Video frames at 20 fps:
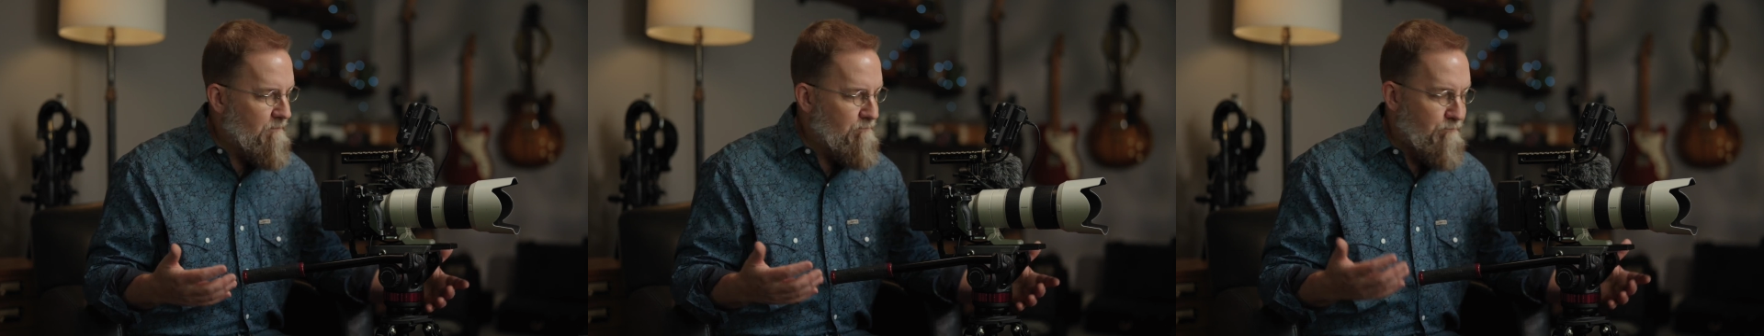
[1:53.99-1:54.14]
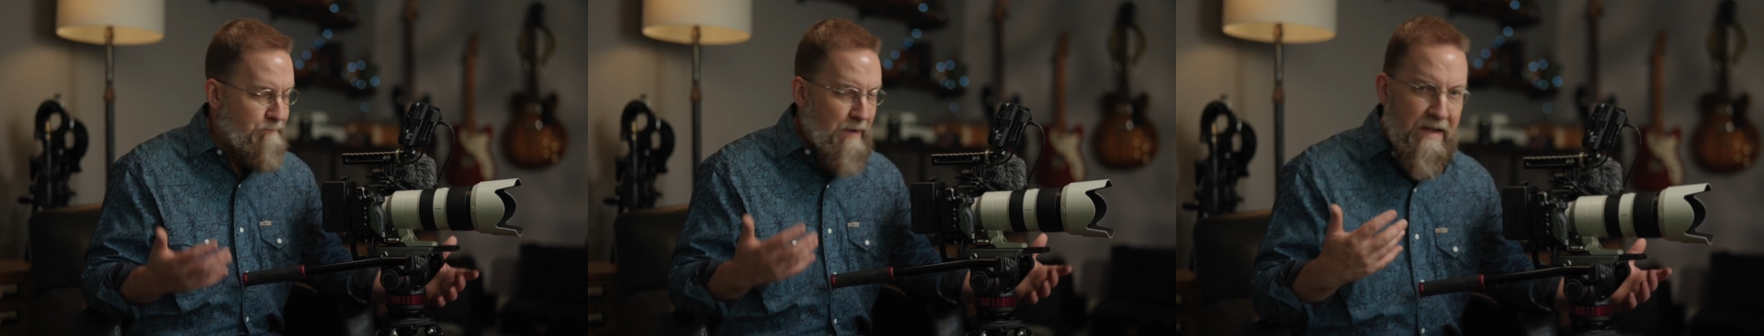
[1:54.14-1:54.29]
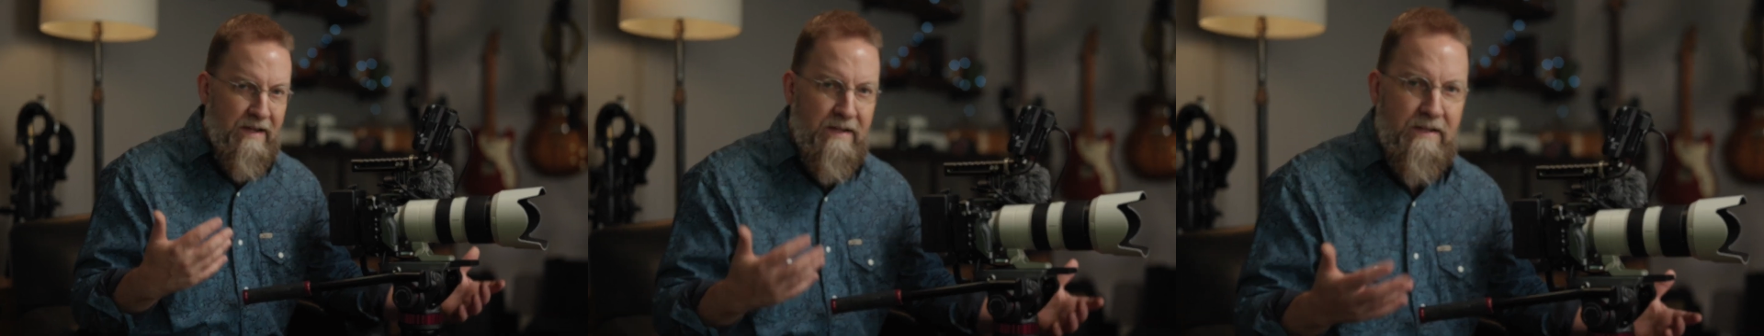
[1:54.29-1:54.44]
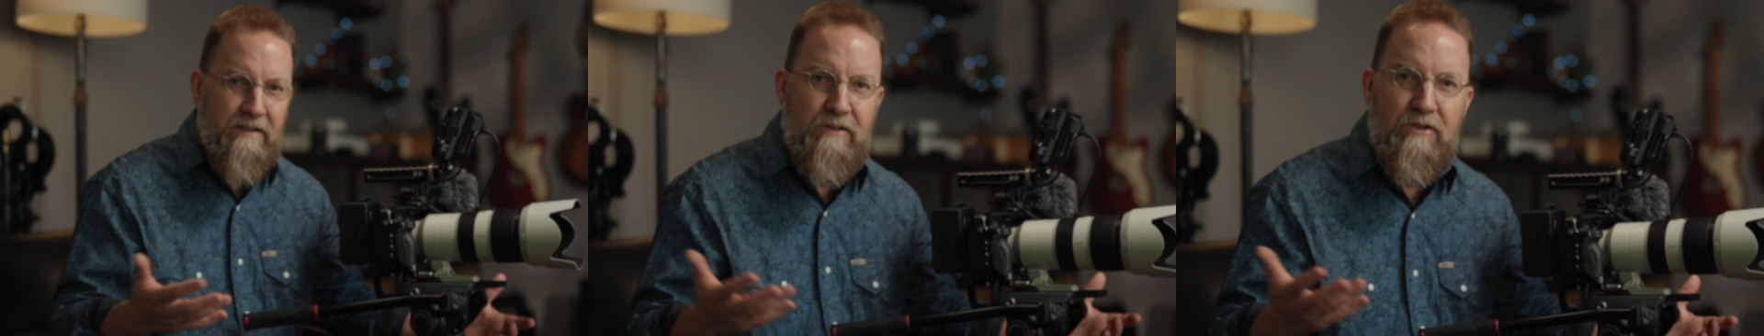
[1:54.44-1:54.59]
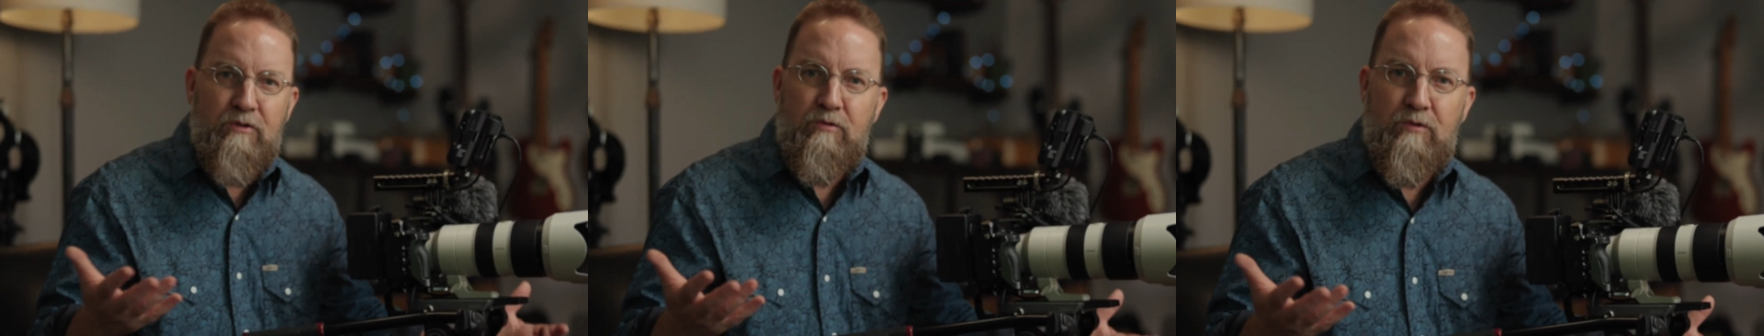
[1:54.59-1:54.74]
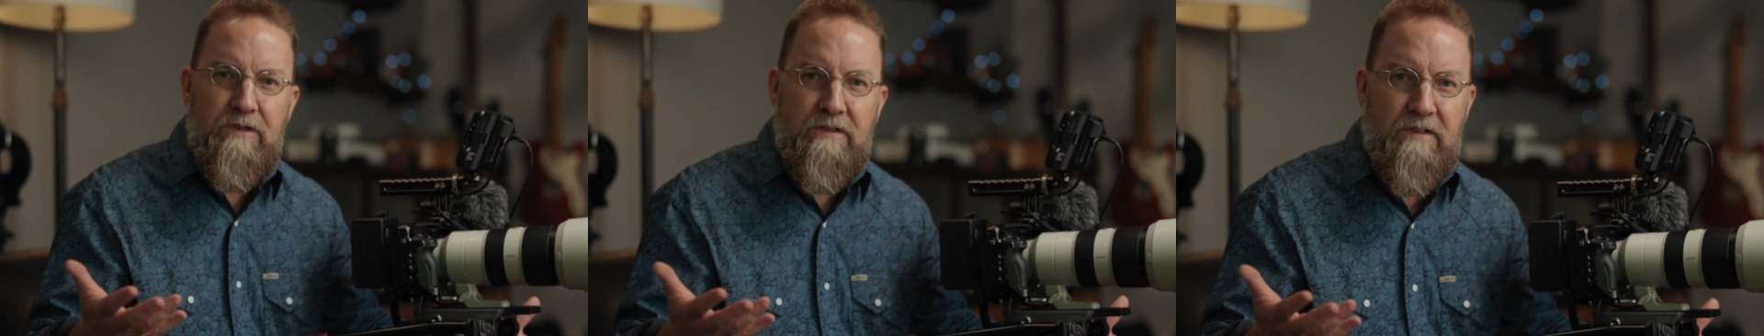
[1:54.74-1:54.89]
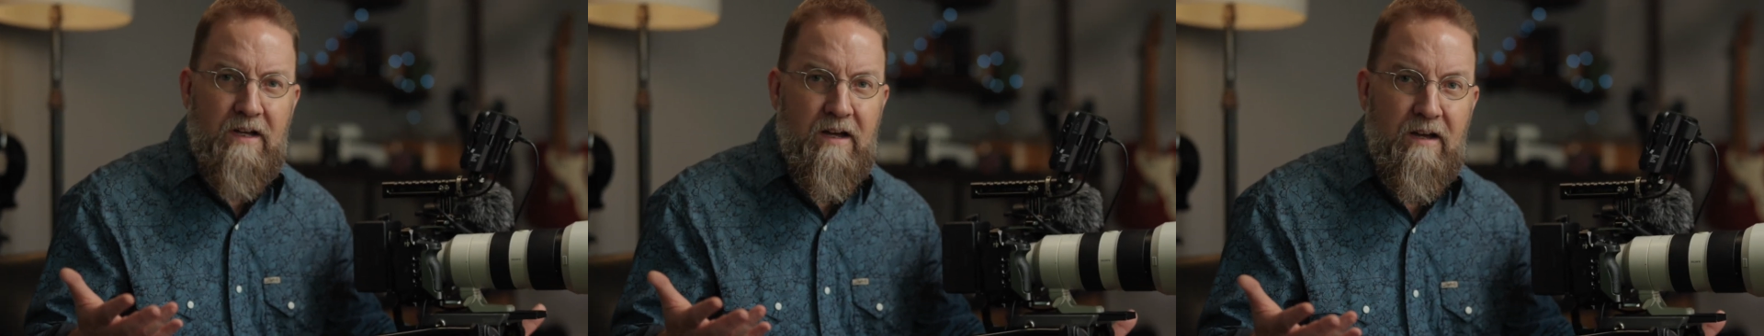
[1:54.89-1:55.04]
Buying new
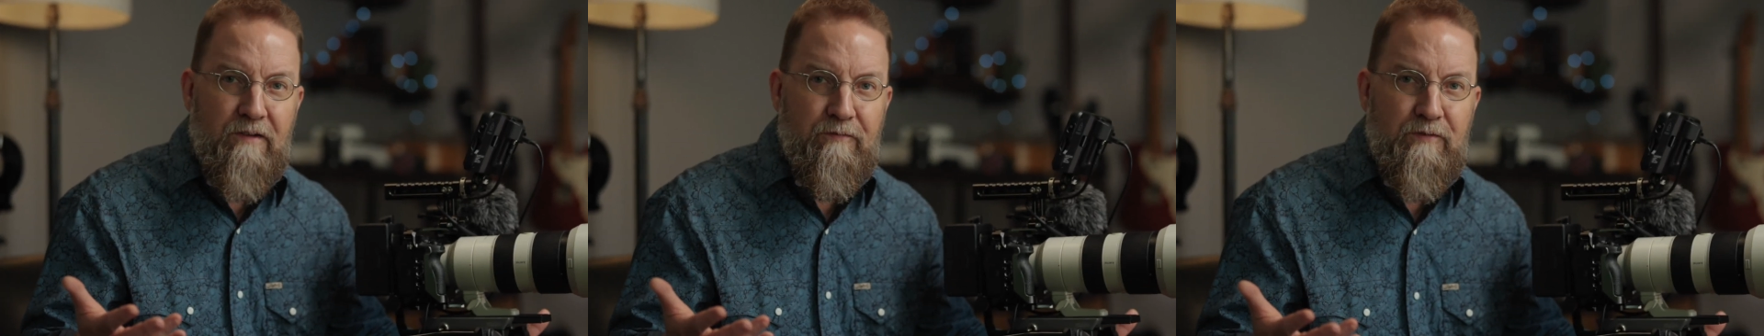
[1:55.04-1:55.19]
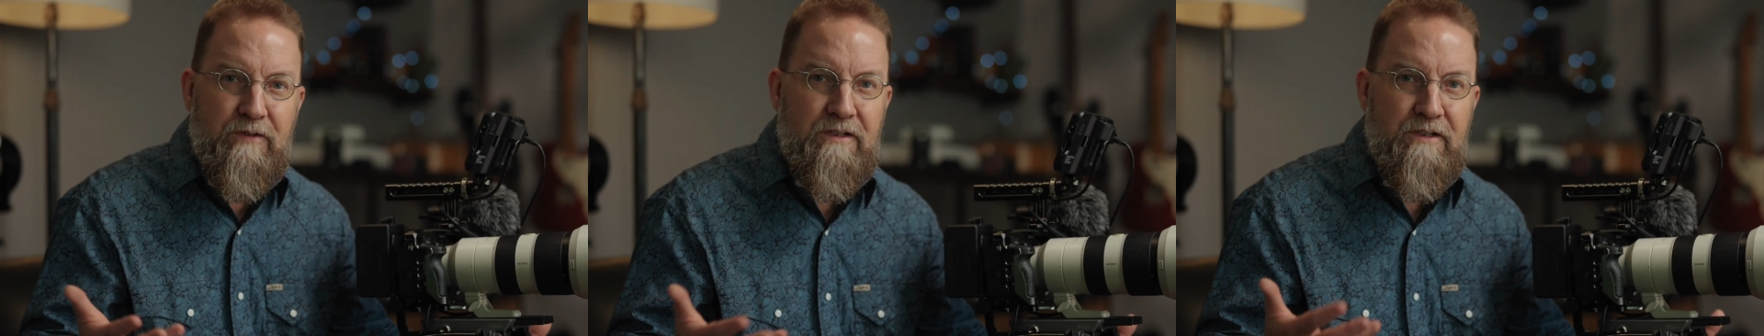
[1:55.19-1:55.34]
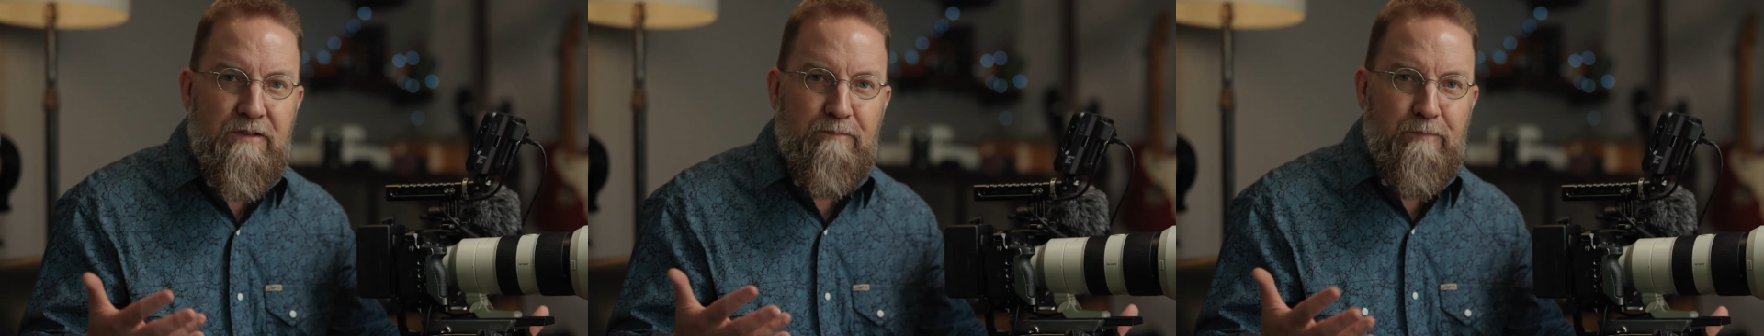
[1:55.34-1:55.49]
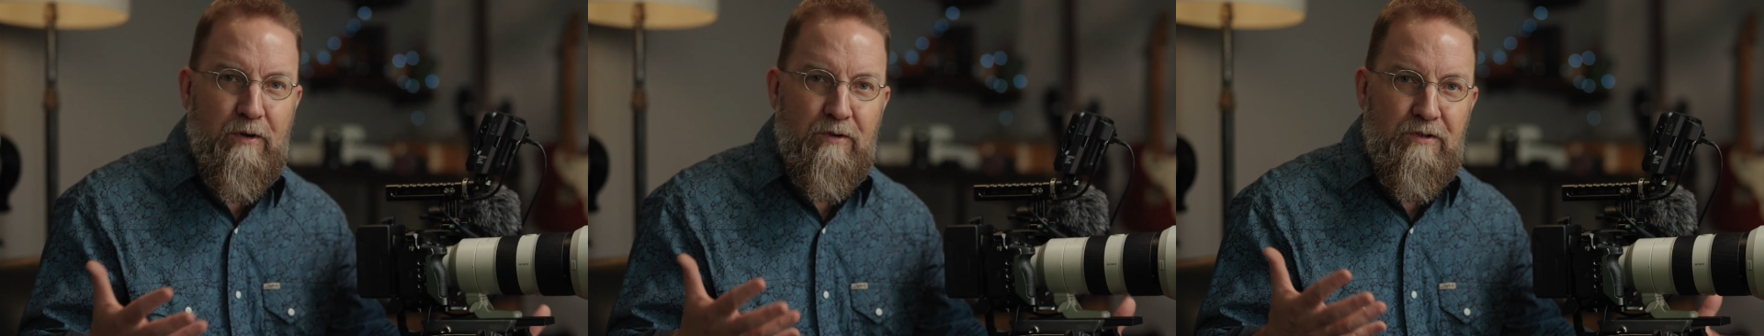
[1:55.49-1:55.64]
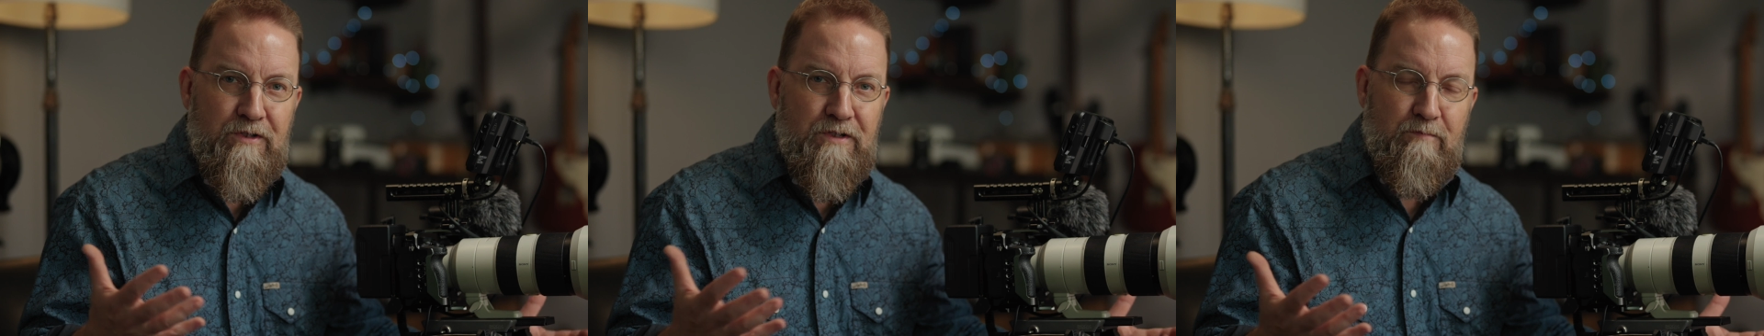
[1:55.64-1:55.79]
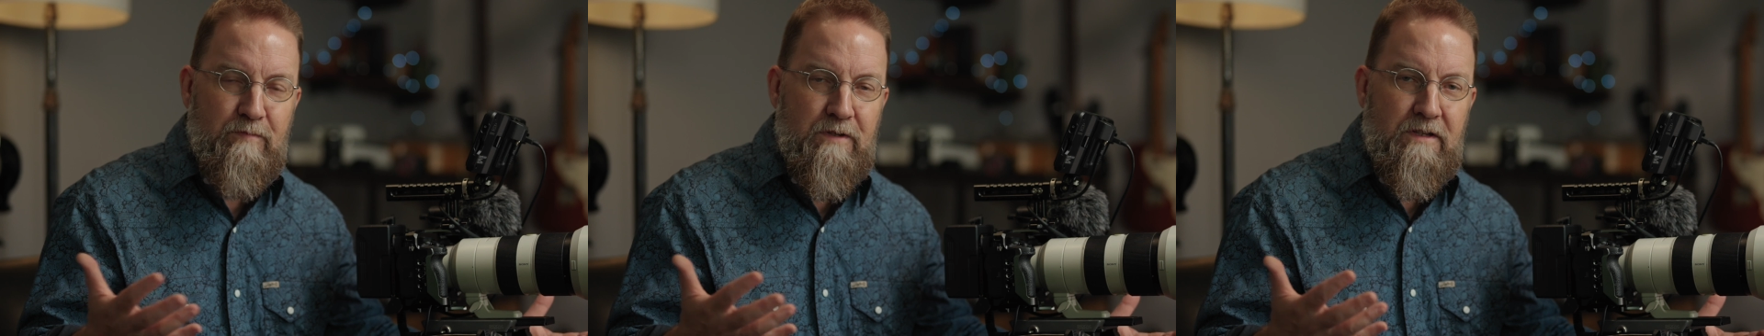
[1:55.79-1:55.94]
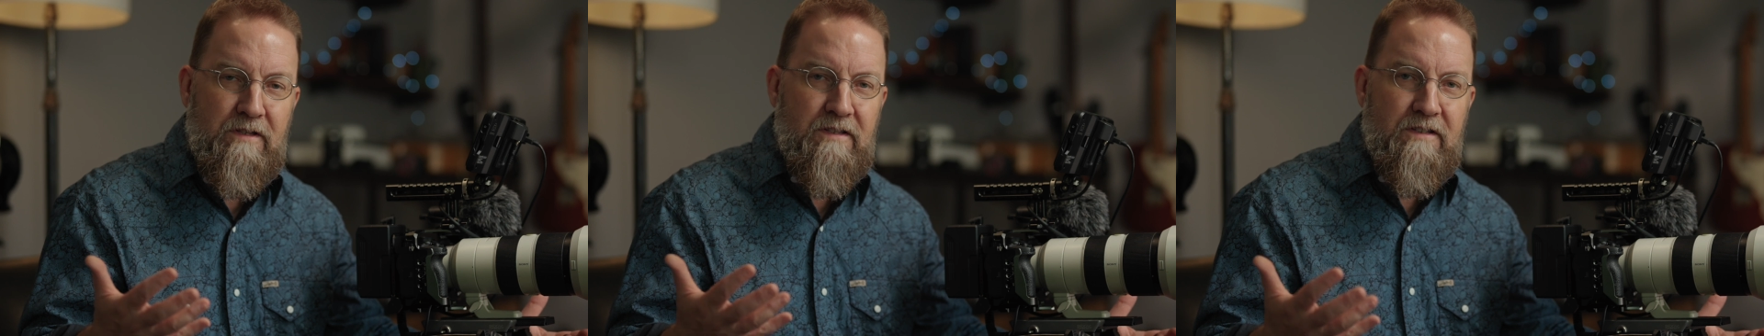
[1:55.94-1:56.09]
stuff is supposed to
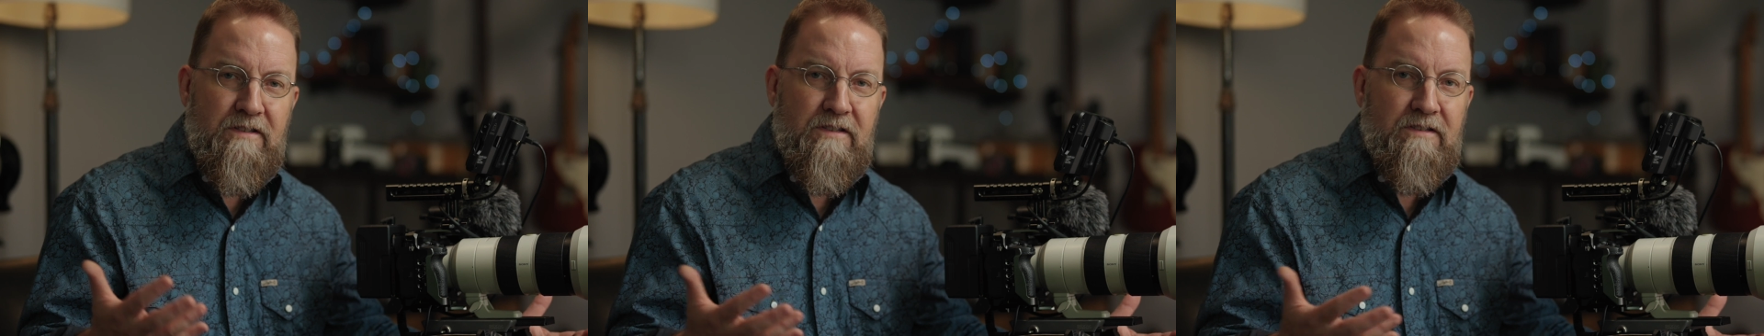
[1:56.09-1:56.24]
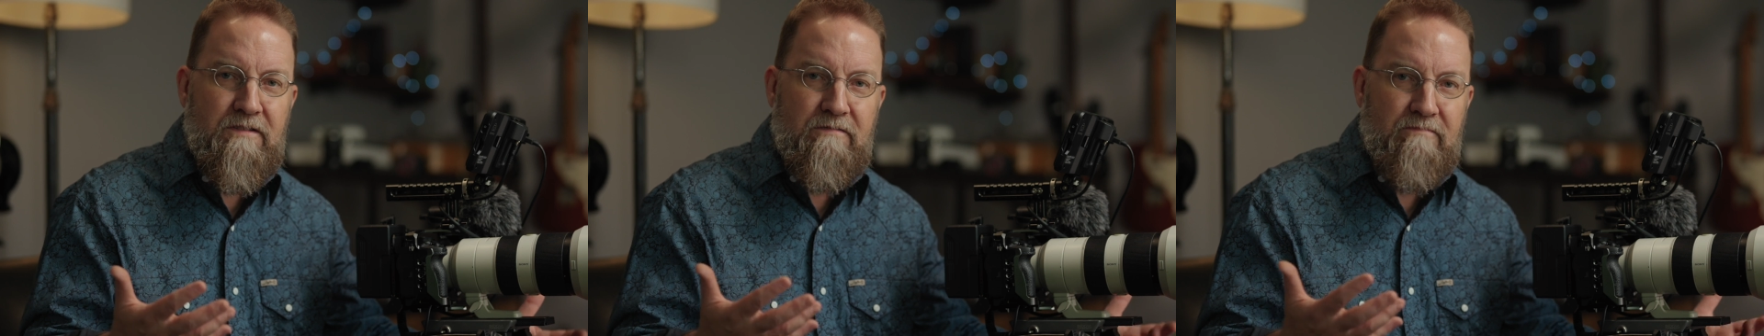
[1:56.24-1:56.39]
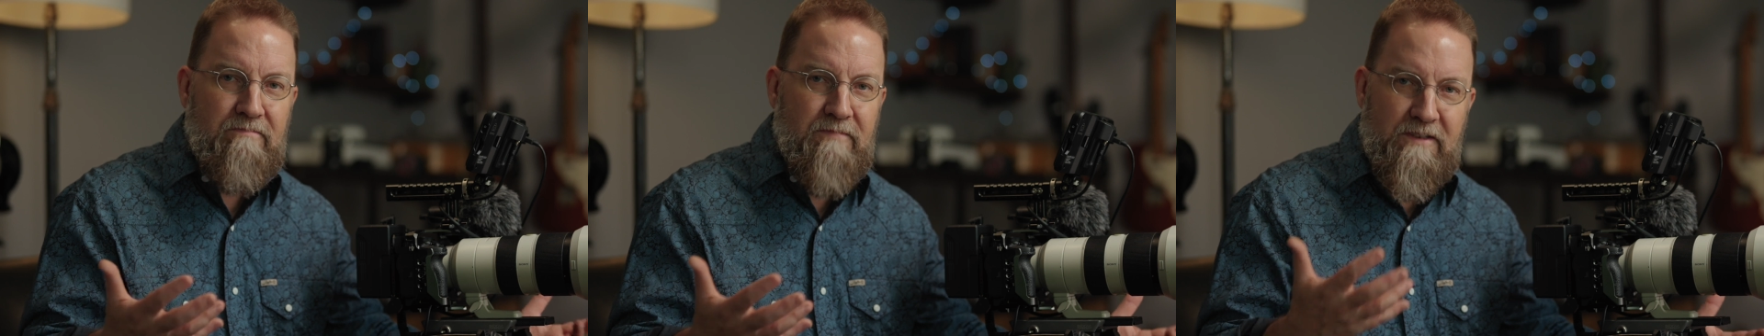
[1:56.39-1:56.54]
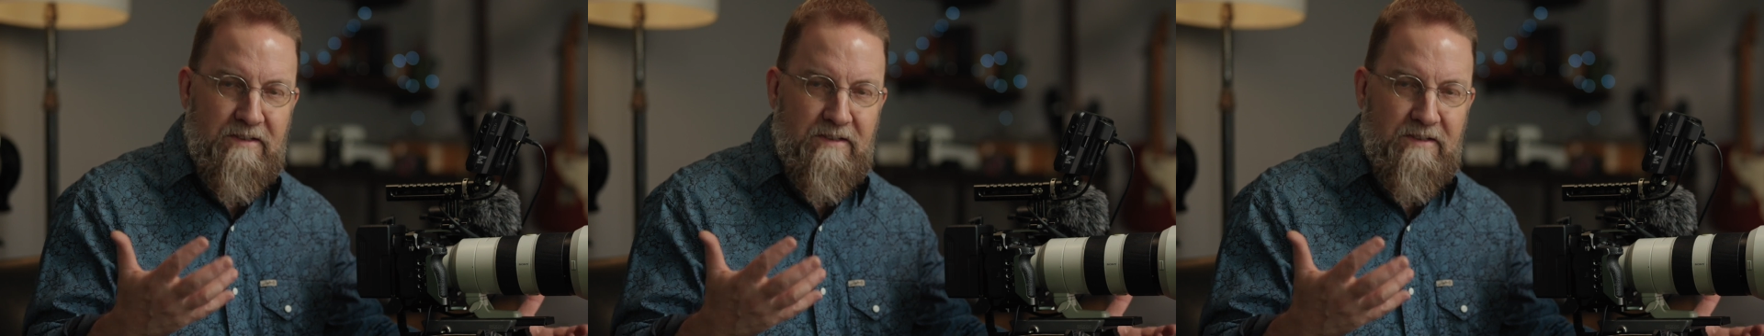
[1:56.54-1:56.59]
be it's